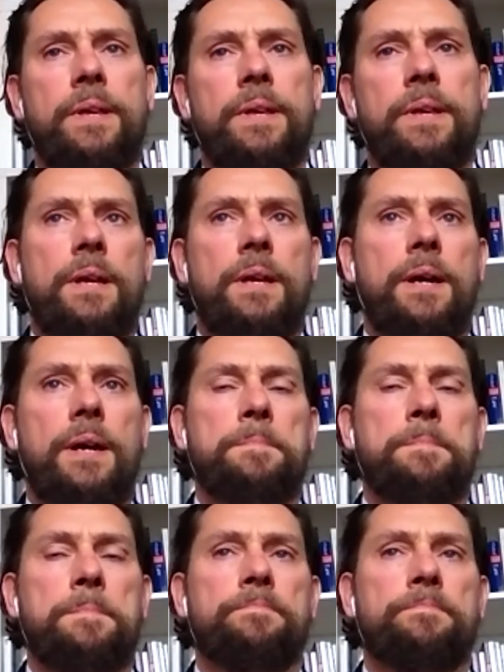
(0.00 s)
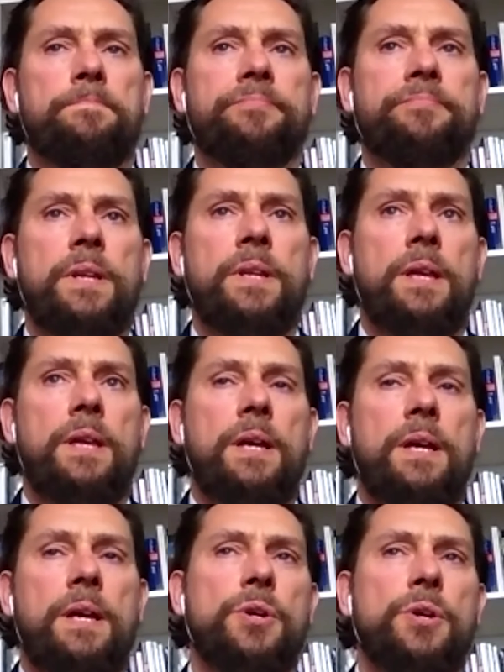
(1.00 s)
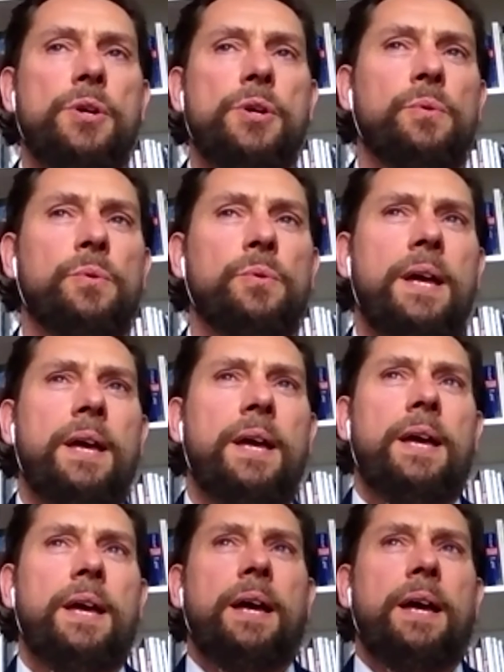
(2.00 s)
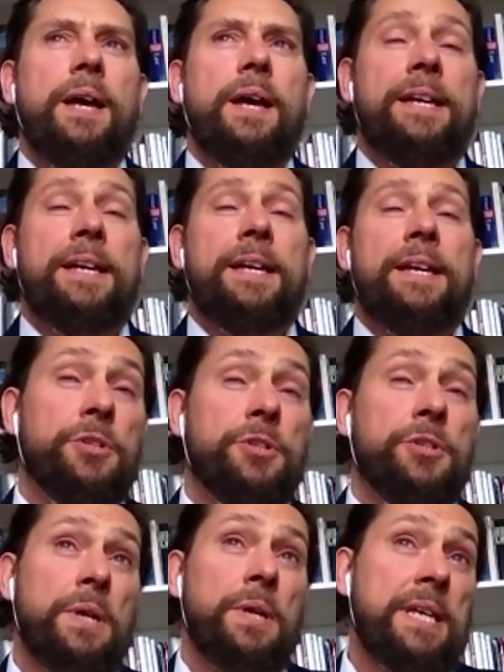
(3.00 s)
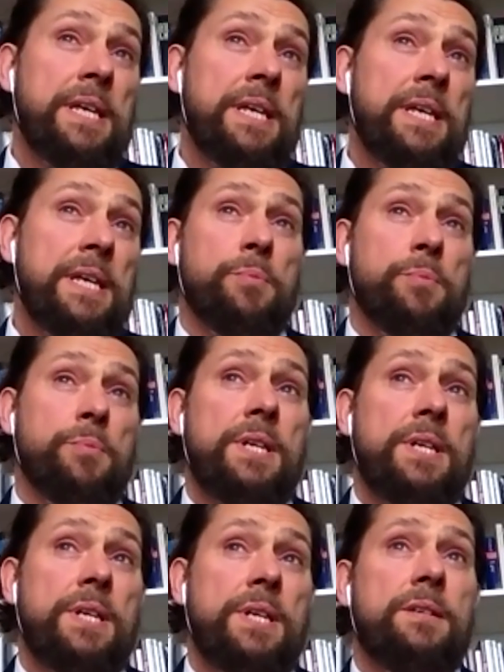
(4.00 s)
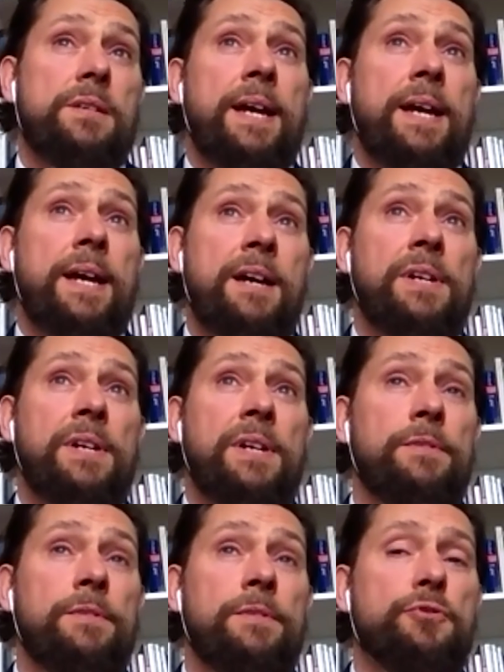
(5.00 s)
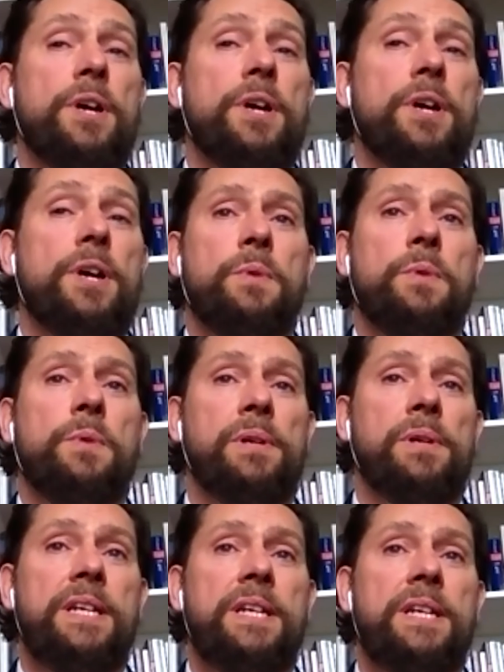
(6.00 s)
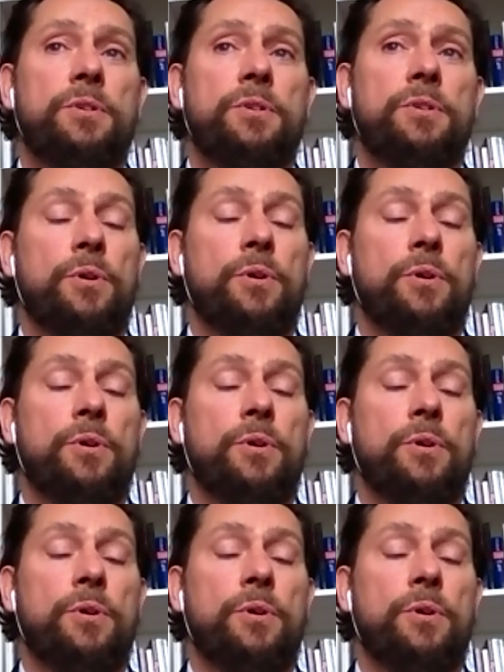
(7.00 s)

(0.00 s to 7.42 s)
Um, so, in order to engage that process, I had to have a level of trust where I believed that God would,